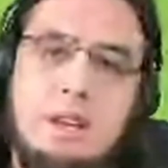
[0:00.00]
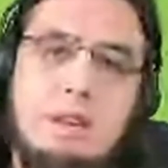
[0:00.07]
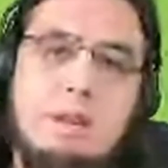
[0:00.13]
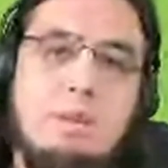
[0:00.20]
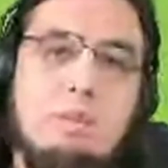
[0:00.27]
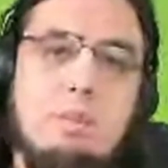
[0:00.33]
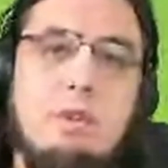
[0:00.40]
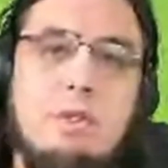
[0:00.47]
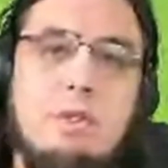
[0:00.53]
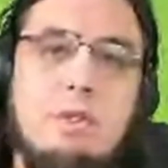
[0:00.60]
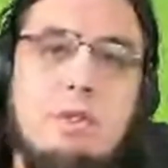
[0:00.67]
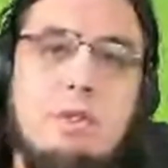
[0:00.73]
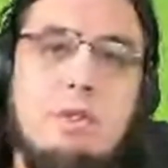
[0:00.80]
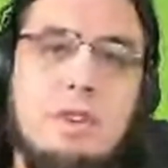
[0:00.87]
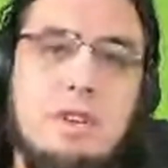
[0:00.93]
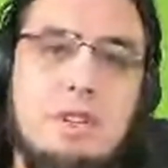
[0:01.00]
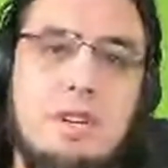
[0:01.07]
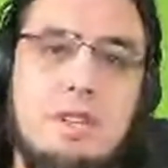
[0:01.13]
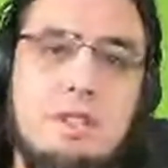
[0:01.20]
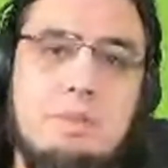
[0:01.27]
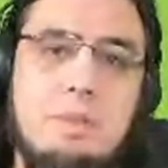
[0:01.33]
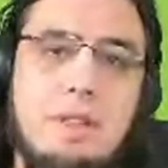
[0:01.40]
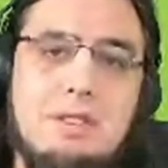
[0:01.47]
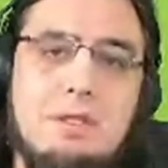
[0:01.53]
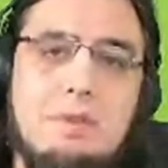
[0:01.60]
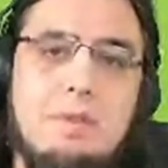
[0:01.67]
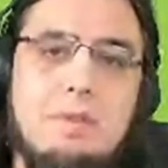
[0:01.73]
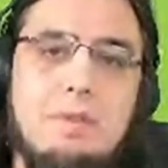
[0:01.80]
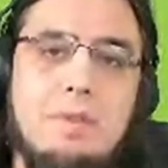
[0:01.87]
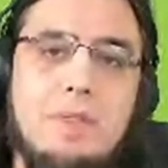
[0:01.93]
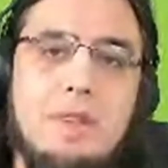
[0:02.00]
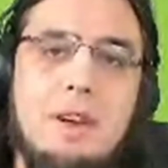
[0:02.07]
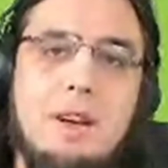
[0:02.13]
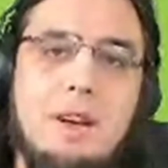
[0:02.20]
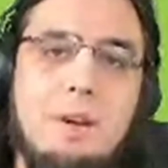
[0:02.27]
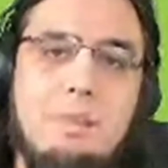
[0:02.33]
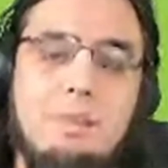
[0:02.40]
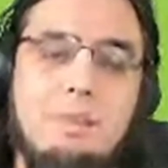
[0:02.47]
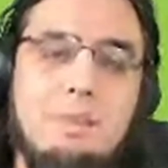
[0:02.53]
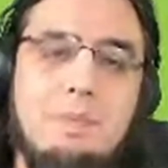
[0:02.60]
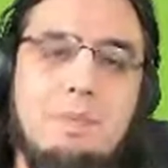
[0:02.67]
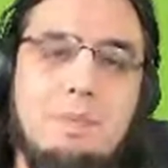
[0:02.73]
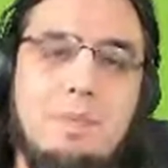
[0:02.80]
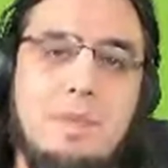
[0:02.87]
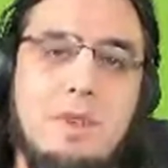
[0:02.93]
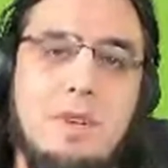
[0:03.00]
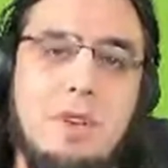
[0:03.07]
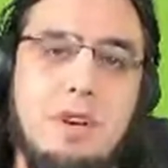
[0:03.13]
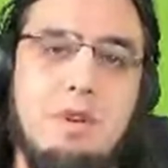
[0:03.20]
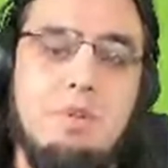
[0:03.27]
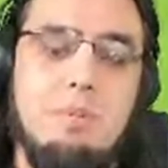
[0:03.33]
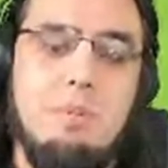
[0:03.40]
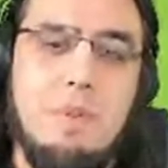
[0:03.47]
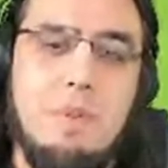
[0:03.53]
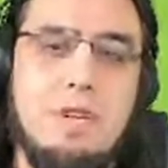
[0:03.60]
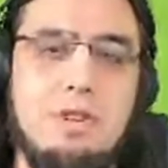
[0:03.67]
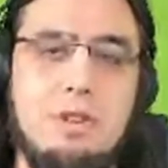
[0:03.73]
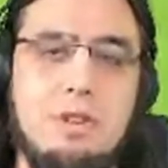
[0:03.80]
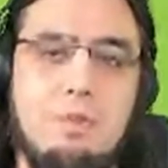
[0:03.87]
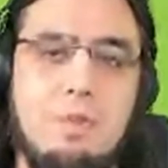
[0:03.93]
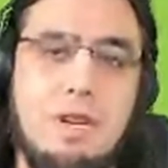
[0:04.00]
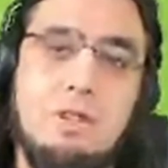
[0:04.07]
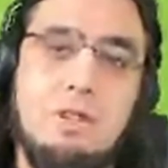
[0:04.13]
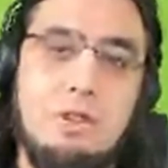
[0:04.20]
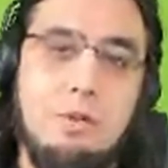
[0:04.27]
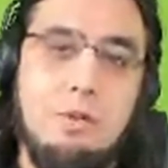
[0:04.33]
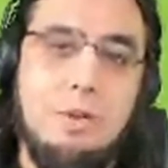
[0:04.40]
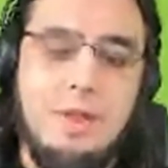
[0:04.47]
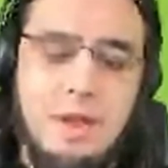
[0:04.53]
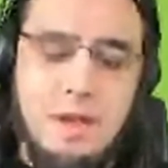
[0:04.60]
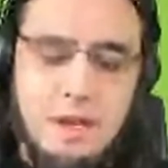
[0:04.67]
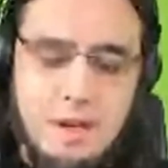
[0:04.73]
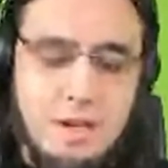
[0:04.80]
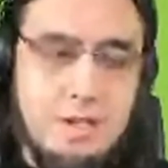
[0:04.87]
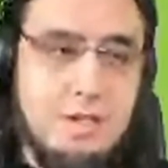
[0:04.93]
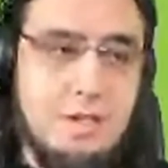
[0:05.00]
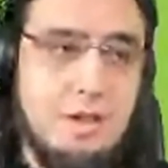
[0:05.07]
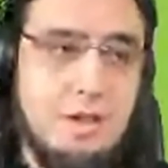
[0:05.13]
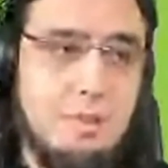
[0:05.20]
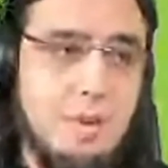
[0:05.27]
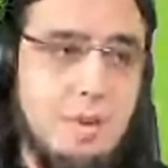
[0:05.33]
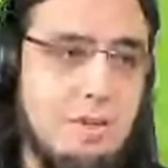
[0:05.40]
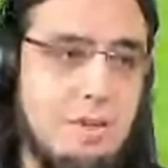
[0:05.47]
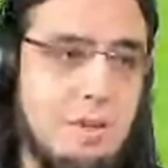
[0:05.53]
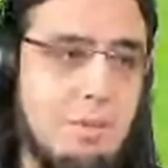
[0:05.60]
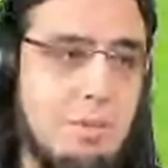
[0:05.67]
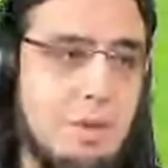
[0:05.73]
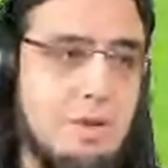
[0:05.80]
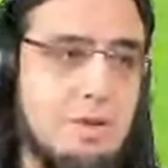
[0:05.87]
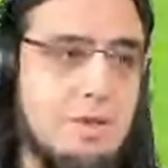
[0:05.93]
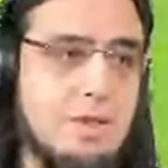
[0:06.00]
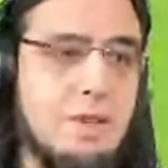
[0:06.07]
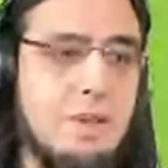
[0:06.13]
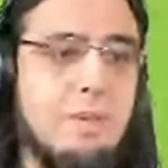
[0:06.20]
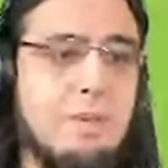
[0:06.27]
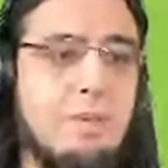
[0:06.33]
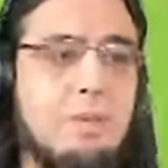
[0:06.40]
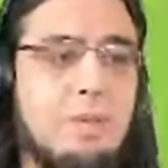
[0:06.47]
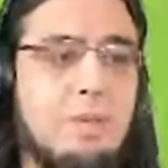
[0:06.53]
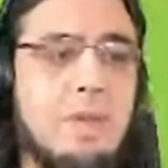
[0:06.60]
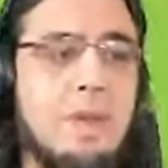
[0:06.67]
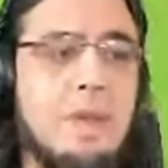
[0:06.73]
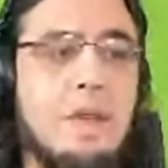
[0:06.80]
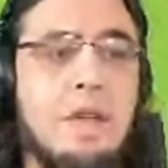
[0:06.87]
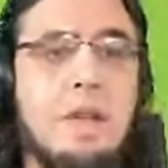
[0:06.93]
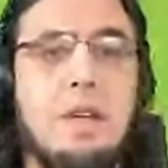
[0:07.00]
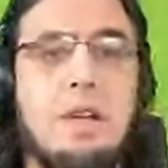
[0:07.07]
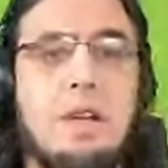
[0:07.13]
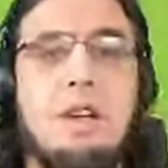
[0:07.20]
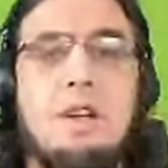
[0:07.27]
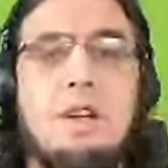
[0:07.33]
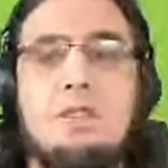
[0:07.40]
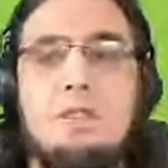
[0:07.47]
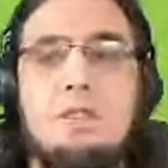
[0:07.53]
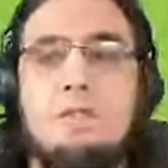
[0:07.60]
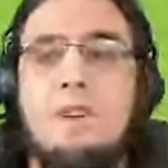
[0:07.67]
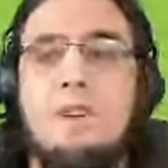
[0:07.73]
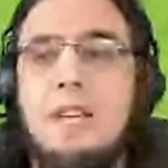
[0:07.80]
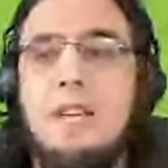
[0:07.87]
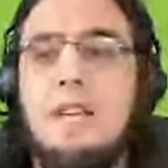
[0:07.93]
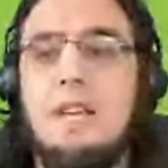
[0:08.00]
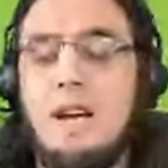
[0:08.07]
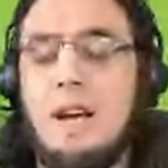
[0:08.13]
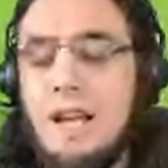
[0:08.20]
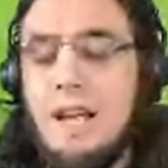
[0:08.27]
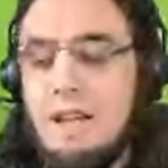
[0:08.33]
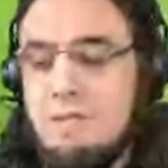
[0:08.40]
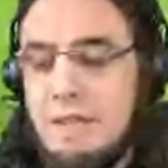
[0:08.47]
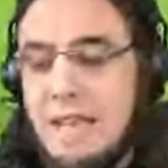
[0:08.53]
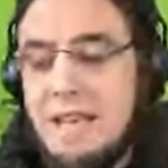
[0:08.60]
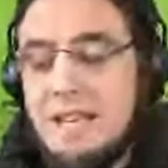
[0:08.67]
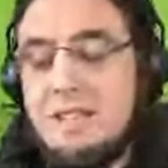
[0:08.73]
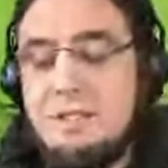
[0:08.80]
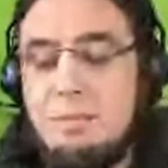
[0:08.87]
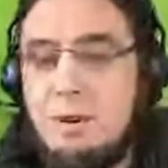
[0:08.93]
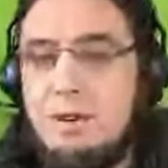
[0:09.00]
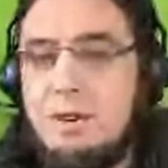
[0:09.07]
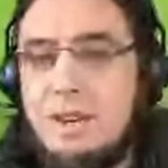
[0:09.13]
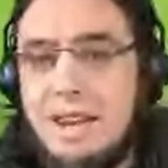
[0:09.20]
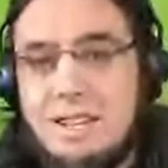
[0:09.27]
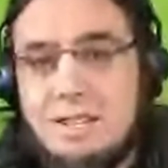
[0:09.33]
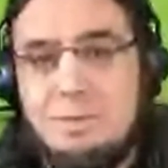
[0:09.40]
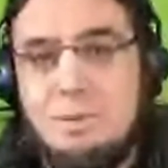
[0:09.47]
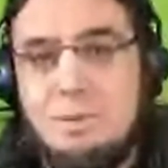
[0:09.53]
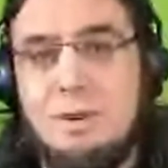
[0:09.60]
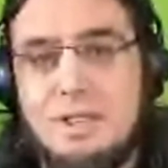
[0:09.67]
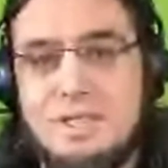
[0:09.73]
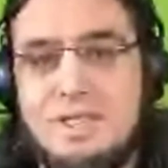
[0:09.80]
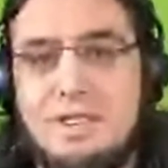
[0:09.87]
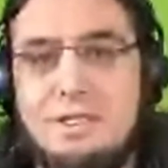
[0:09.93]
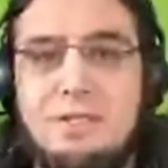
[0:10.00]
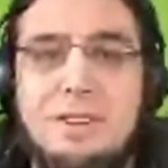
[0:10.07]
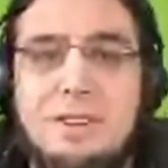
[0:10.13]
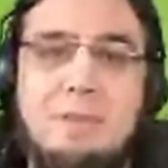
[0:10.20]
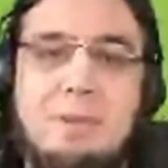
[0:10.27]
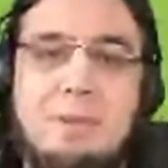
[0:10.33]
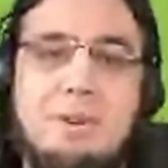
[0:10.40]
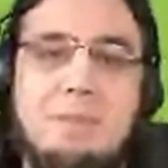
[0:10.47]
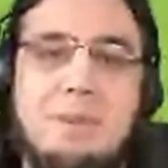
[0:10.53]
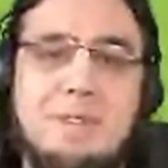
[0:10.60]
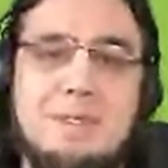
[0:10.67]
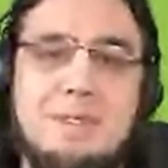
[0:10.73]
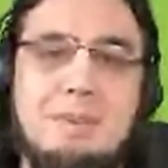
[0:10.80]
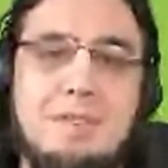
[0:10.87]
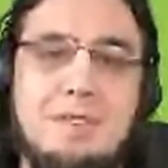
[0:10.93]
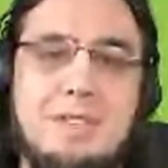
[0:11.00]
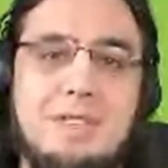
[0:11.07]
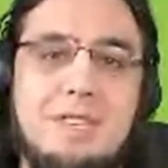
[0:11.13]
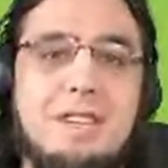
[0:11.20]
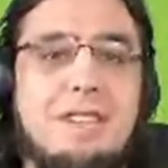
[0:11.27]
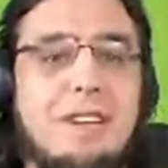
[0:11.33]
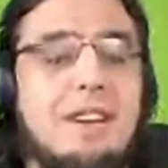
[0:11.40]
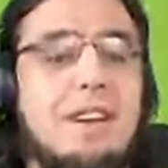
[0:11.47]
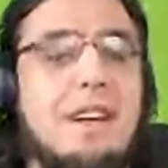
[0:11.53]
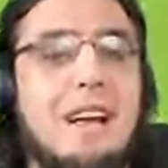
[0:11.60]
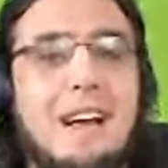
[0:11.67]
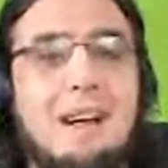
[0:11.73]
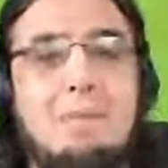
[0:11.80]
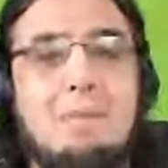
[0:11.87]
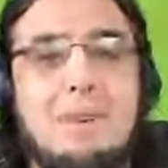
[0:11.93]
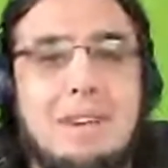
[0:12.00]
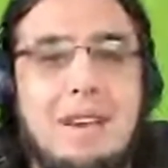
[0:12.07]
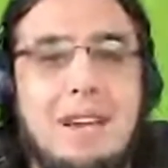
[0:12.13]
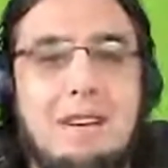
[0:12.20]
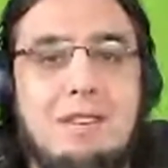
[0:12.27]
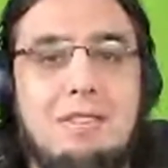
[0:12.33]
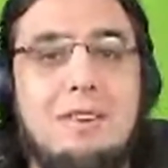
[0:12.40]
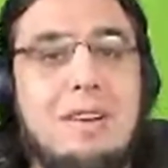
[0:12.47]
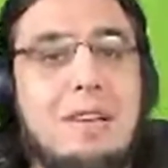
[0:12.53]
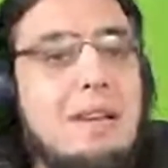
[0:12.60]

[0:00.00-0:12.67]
perfectly talks about that. Make sure you read that. It's a really fun post. So for E, I have Expo, and Expo is a funny one because obviously they're not happening now,